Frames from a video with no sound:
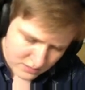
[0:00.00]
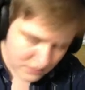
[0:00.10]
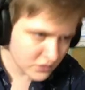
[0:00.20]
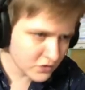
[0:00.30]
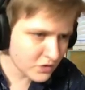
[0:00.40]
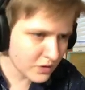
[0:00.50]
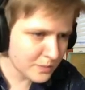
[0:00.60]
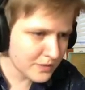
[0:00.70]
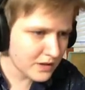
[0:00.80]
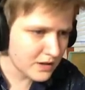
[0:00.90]

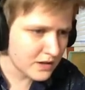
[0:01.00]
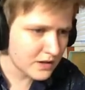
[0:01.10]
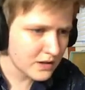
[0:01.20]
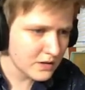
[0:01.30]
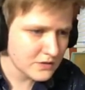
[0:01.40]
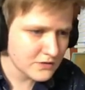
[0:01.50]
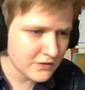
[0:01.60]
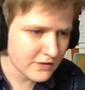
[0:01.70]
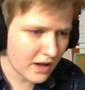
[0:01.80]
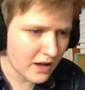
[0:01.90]
Scorpion. It's
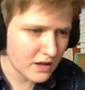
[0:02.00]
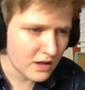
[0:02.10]
this guy